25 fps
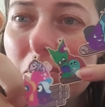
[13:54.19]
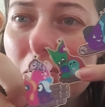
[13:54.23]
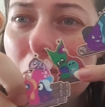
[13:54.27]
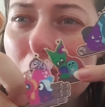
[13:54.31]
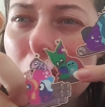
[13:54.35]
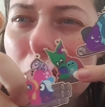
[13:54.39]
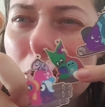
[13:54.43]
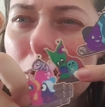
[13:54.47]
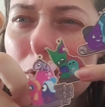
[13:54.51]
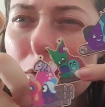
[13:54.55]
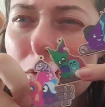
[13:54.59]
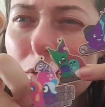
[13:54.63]

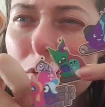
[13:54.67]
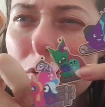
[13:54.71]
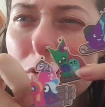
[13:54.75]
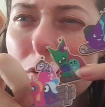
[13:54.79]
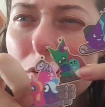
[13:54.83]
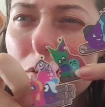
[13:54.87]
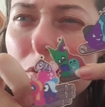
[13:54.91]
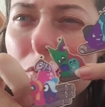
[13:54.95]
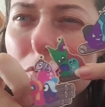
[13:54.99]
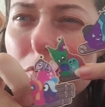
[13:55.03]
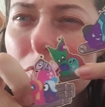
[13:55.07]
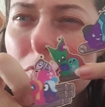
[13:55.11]

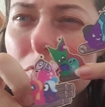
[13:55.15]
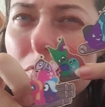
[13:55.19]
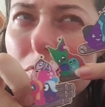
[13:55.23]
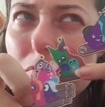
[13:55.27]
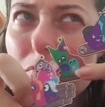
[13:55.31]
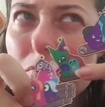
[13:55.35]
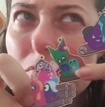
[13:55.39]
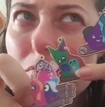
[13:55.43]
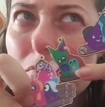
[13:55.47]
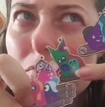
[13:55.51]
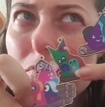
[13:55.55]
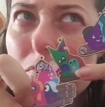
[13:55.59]
birch
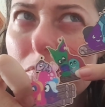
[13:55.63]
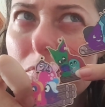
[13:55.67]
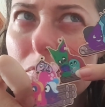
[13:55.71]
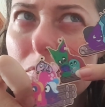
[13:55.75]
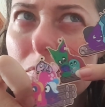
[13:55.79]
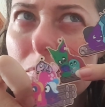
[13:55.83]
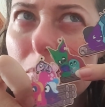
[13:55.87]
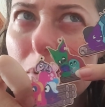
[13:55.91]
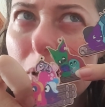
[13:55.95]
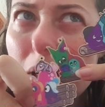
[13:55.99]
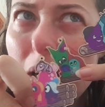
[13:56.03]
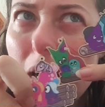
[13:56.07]

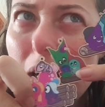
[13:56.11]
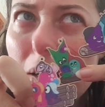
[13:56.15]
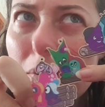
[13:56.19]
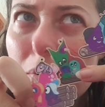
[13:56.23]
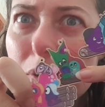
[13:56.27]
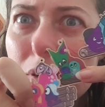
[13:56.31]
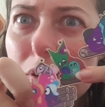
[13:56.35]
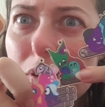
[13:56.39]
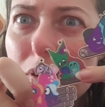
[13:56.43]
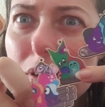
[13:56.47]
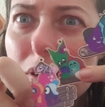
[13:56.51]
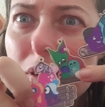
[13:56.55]

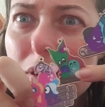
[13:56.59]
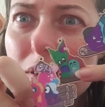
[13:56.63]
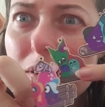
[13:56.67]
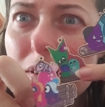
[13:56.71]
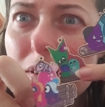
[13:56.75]
plywood.